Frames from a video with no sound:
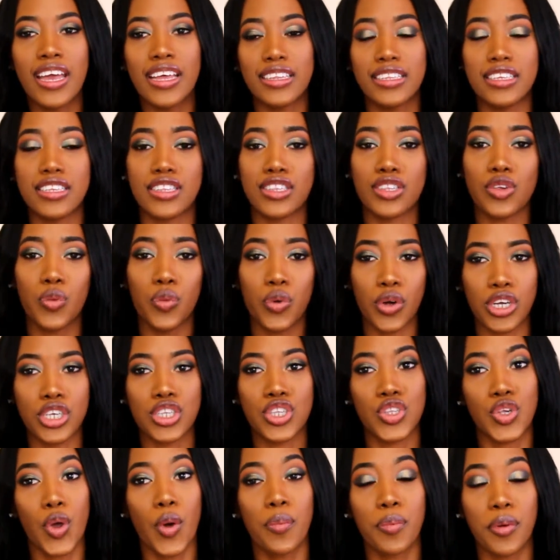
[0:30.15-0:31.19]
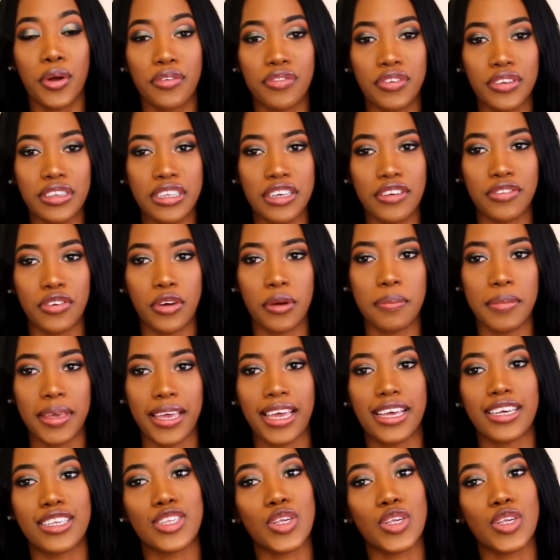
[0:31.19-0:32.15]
these work so perfectly for me.